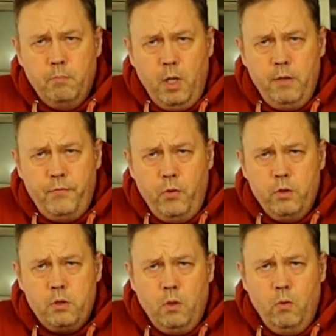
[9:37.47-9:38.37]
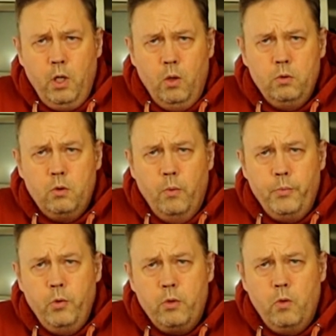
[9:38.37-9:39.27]
My first wholly owned
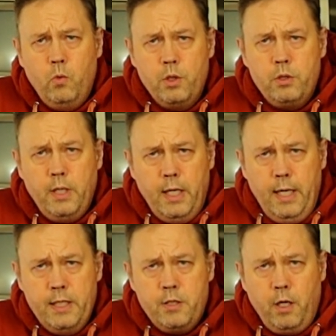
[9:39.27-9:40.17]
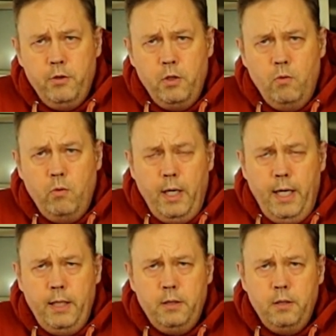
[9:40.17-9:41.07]
computer was a Sanyo,
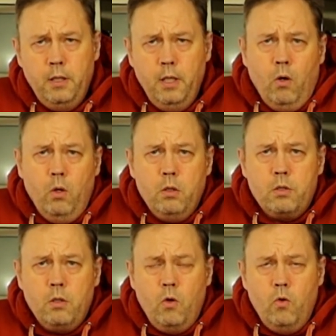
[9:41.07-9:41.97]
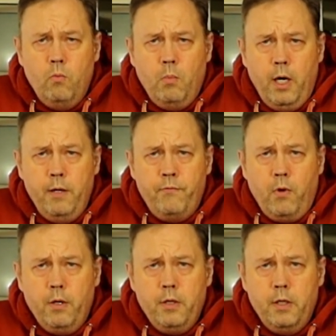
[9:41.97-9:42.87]
and also my
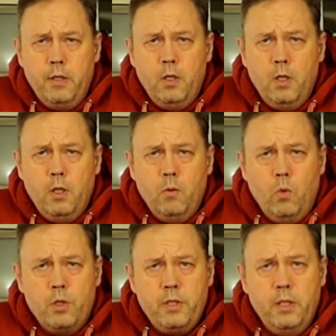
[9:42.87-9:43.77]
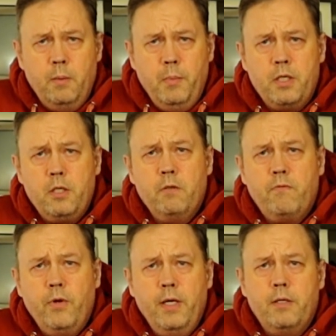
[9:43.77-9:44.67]
father was in the merchant
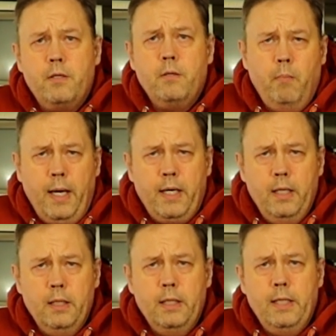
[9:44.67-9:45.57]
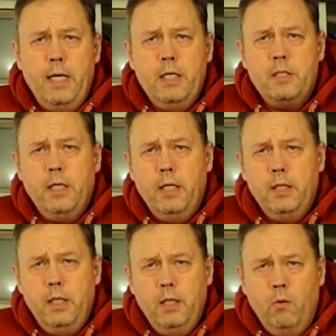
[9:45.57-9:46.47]
fleet back in the days, and
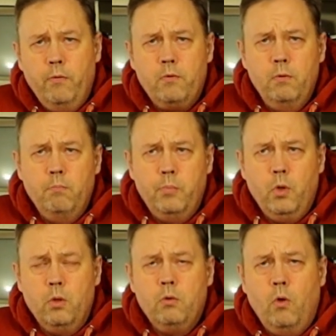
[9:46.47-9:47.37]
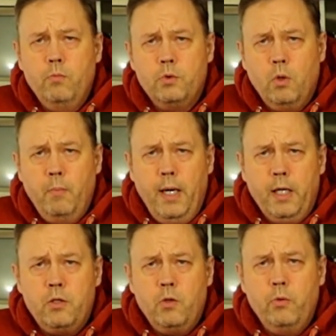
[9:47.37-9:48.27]
he often brought home some
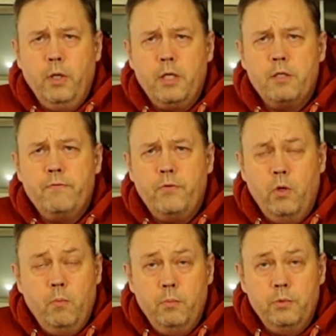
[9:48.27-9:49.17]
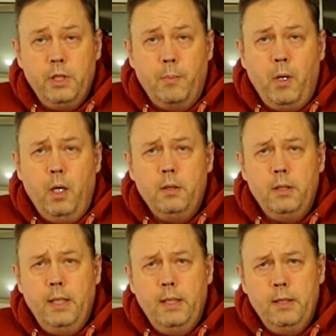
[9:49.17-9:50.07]
electronics from Japan,
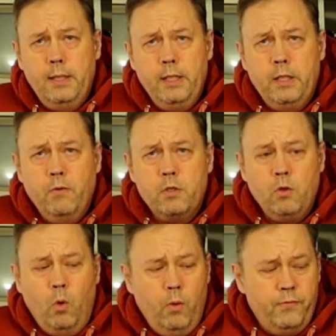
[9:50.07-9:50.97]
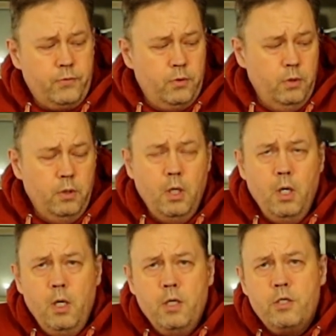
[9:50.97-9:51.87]
and then it was often
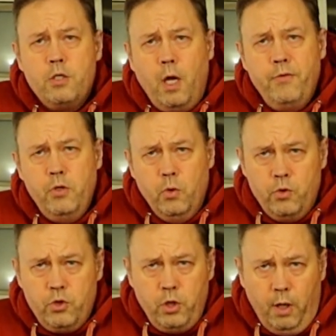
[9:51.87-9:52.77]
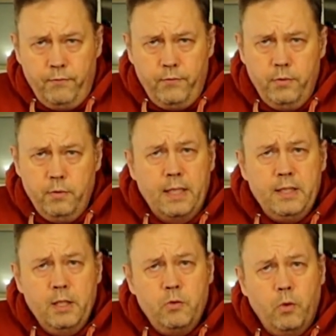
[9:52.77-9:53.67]
Sanyo stuff that
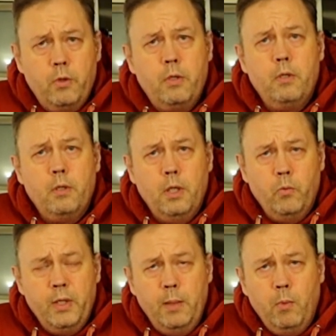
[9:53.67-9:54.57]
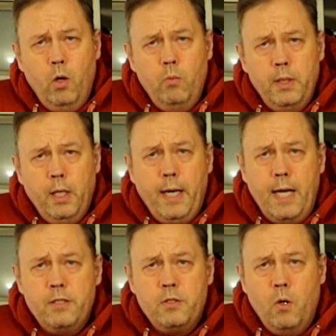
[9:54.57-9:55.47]
he took with him home, and I
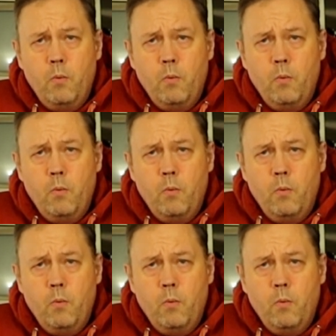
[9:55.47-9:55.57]
had